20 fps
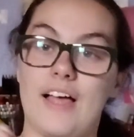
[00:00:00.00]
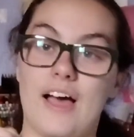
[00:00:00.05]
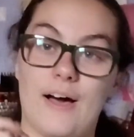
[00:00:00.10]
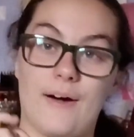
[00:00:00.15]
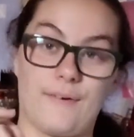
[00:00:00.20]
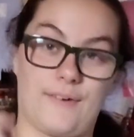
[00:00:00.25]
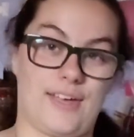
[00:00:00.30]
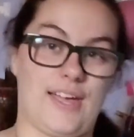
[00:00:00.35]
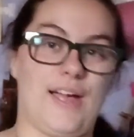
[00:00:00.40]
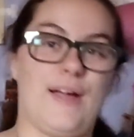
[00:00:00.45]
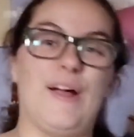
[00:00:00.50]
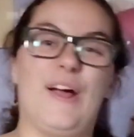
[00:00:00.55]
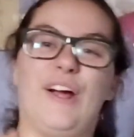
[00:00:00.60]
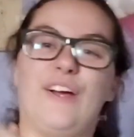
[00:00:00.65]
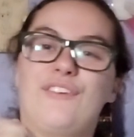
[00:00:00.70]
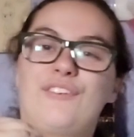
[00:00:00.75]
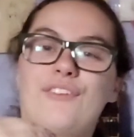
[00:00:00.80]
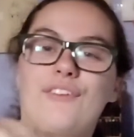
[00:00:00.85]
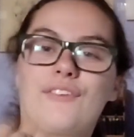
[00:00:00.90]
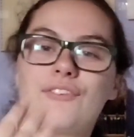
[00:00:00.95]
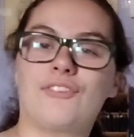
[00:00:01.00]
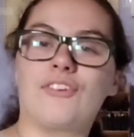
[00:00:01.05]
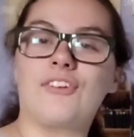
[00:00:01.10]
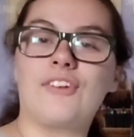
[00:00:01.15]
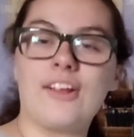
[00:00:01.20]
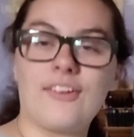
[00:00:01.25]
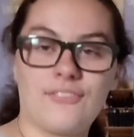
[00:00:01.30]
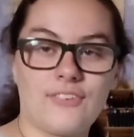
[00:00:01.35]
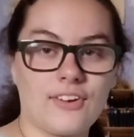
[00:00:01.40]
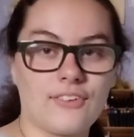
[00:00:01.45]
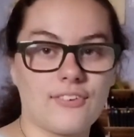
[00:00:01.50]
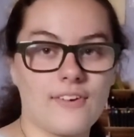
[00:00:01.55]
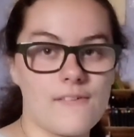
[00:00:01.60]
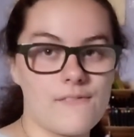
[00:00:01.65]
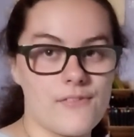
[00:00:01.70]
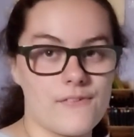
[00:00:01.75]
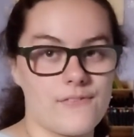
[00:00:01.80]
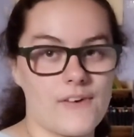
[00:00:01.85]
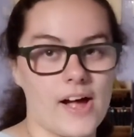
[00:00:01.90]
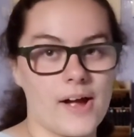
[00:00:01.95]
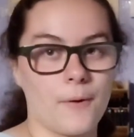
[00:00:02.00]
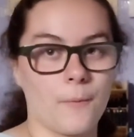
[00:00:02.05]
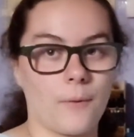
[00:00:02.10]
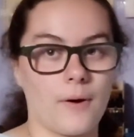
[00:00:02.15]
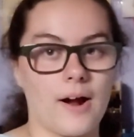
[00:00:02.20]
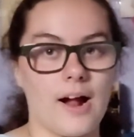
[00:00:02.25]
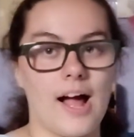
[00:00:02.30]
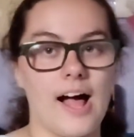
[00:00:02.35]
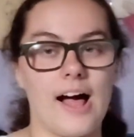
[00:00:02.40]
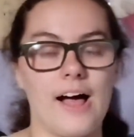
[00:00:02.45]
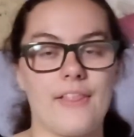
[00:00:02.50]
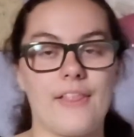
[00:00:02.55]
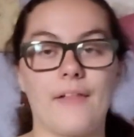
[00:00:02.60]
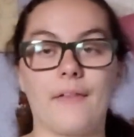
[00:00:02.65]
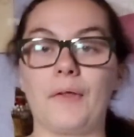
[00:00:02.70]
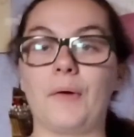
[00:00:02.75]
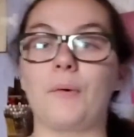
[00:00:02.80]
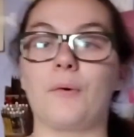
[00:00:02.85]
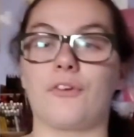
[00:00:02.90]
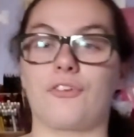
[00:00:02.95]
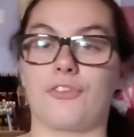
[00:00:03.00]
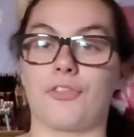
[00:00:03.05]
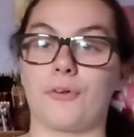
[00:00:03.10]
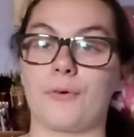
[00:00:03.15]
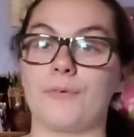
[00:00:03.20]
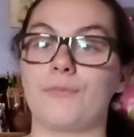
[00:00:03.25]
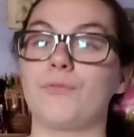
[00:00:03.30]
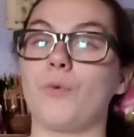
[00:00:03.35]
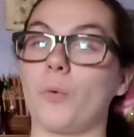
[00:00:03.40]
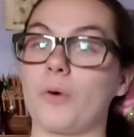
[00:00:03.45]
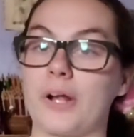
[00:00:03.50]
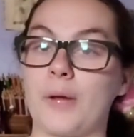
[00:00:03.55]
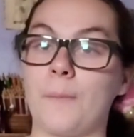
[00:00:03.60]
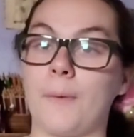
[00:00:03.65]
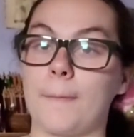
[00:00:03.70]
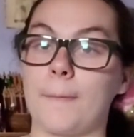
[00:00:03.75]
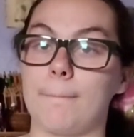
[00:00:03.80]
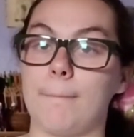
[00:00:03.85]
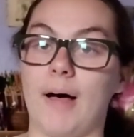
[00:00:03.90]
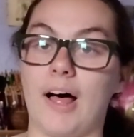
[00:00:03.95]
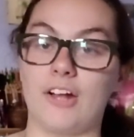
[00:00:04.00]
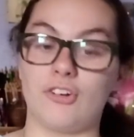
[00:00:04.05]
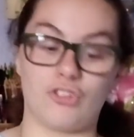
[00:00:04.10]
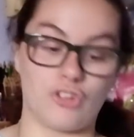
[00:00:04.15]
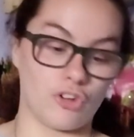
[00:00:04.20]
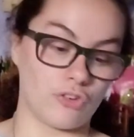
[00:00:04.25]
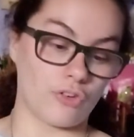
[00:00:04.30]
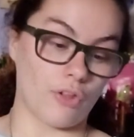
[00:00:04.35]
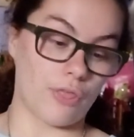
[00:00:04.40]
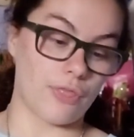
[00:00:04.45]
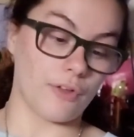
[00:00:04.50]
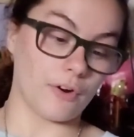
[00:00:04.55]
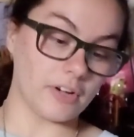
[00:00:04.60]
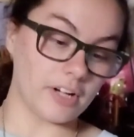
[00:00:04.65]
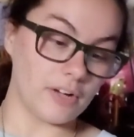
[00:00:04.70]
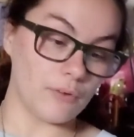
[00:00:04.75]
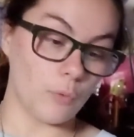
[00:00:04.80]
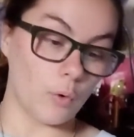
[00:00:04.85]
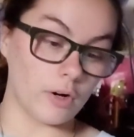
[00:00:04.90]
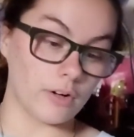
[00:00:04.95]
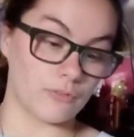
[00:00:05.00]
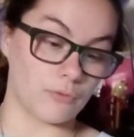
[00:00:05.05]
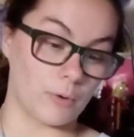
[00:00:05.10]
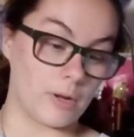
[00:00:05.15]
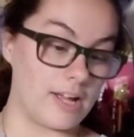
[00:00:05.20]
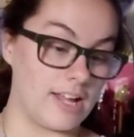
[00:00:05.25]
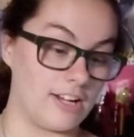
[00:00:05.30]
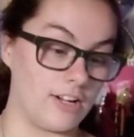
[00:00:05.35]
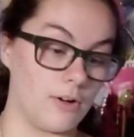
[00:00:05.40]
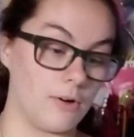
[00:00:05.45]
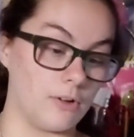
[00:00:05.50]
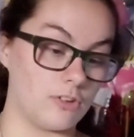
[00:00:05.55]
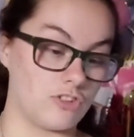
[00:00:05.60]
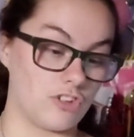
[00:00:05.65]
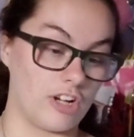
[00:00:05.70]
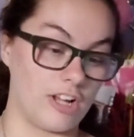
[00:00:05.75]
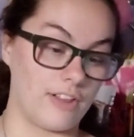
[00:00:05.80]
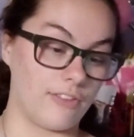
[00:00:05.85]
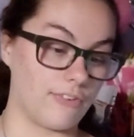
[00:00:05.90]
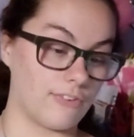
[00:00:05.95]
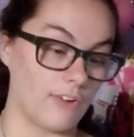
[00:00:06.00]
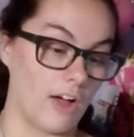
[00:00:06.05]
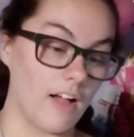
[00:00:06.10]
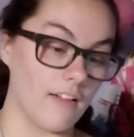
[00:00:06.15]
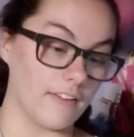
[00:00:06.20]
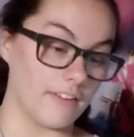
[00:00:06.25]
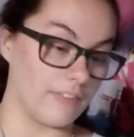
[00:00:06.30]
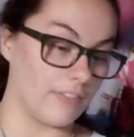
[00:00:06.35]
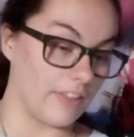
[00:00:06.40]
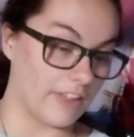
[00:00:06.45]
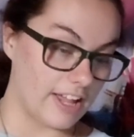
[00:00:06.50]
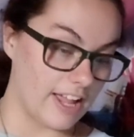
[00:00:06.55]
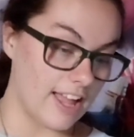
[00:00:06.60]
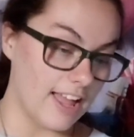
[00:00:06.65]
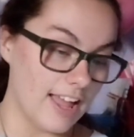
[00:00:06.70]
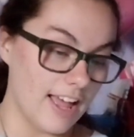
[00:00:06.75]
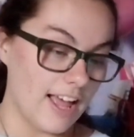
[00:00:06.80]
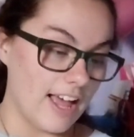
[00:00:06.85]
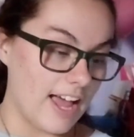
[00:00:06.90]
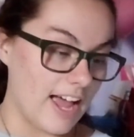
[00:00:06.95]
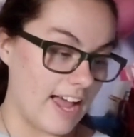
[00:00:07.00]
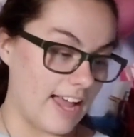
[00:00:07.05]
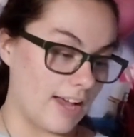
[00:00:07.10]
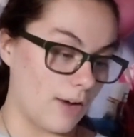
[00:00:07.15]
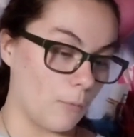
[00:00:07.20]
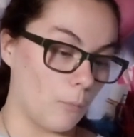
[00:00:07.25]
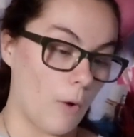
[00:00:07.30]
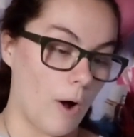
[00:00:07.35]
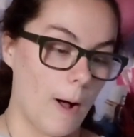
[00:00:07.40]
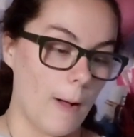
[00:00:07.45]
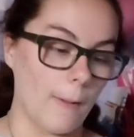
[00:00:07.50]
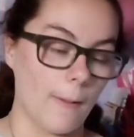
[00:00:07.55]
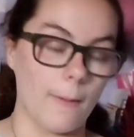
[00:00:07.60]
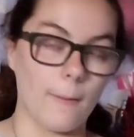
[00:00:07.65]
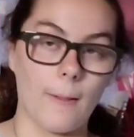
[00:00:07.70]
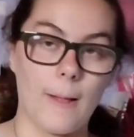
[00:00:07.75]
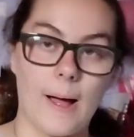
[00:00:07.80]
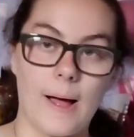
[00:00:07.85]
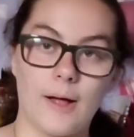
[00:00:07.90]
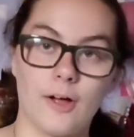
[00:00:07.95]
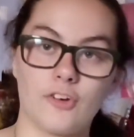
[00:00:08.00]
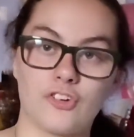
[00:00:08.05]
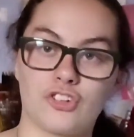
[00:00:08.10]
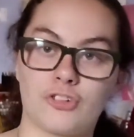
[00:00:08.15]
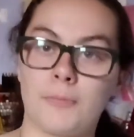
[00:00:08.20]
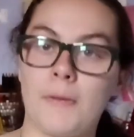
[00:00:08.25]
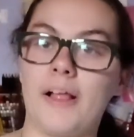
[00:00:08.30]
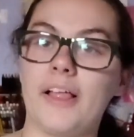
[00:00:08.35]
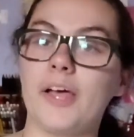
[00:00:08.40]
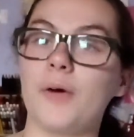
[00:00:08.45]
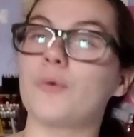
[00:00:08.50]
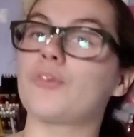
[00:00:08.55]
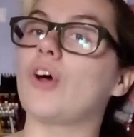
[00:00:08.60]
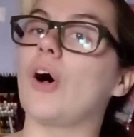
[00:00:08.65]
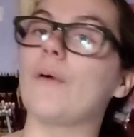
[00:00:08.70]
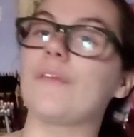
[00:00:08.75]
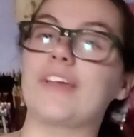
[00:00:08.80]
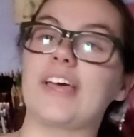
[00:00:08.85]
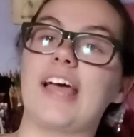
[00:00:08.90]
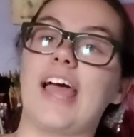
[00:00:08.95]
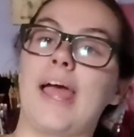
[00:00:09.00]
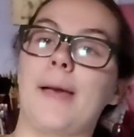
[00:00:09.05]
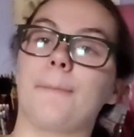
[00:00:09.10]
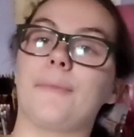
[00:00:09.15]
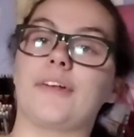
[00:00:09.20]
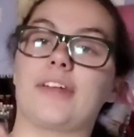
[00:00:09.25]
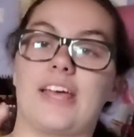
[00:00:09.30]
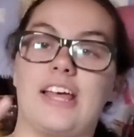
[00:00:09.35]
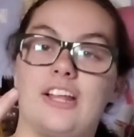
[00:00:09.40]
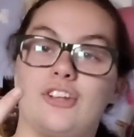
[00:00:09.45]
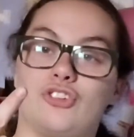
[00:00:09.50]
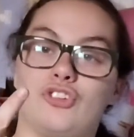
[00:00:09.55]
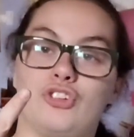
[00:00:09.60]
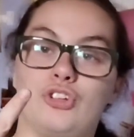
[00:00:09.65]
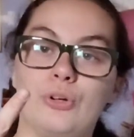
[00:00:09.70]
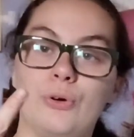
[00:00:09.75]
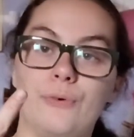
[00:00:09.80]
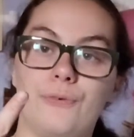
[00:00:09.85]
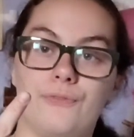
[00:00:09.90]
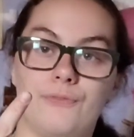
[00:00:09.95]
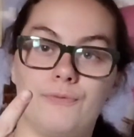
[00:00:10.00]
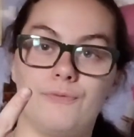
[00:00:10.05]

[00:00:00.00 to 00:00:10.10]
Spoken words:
Okay, so the statistics of the fight were that Lewis threw 41 punches, 31 of which hit solidly, while Schmeling was only able to hit two